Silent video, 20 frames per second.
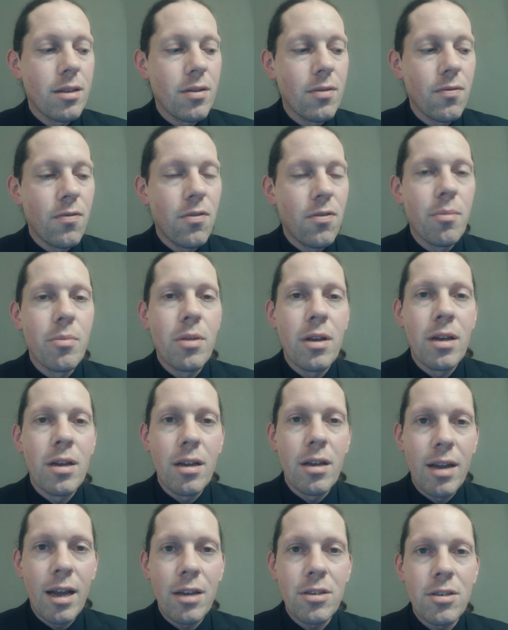from the
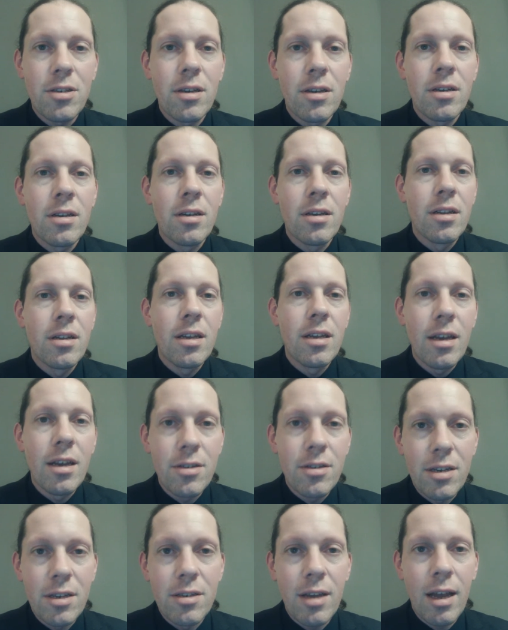NASA and
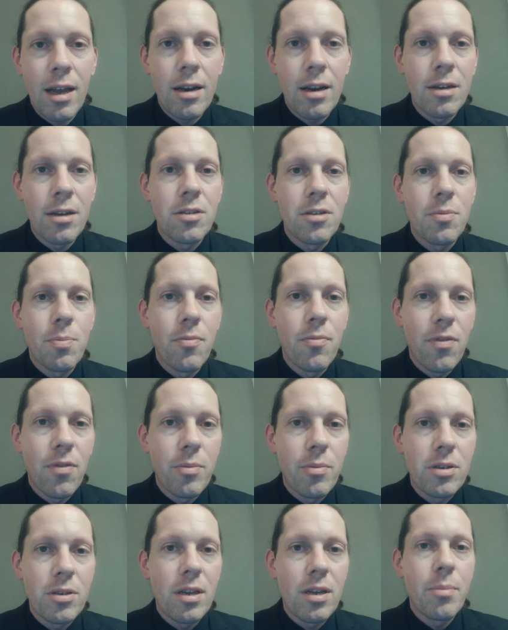ESA satellites, from
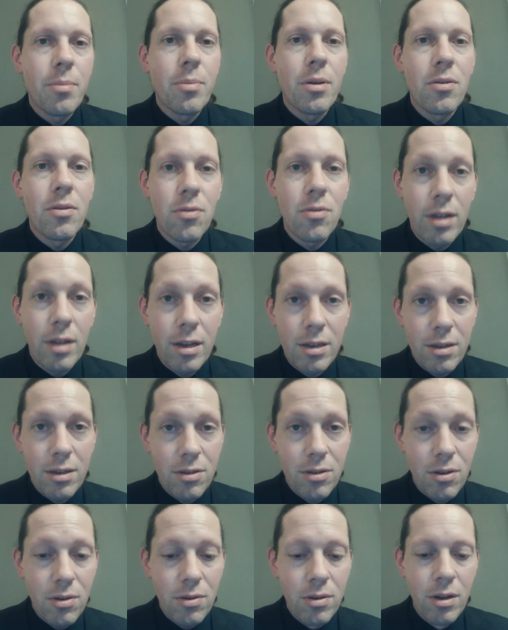the CMB and all that.
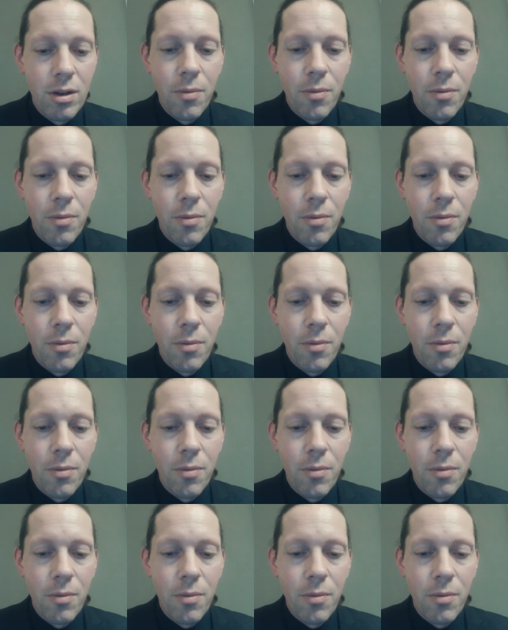So